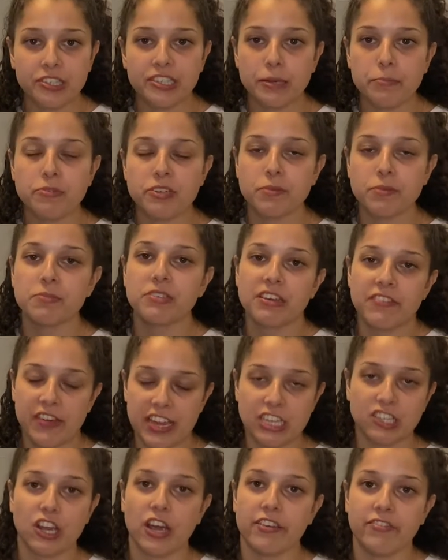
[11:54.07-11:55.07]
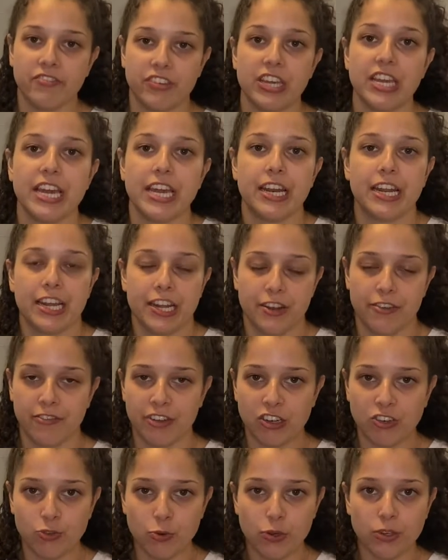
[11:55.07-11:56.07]
symptoms of HIV in
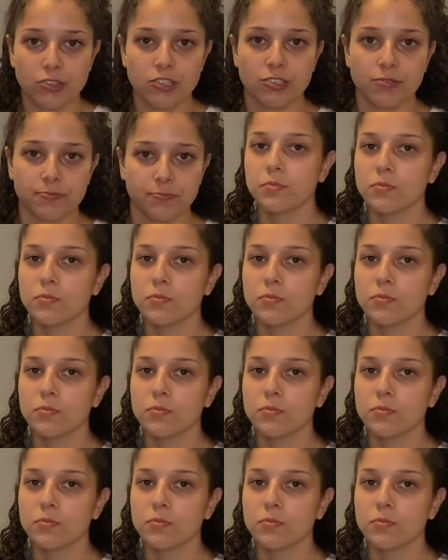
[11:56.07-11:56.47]
individuals.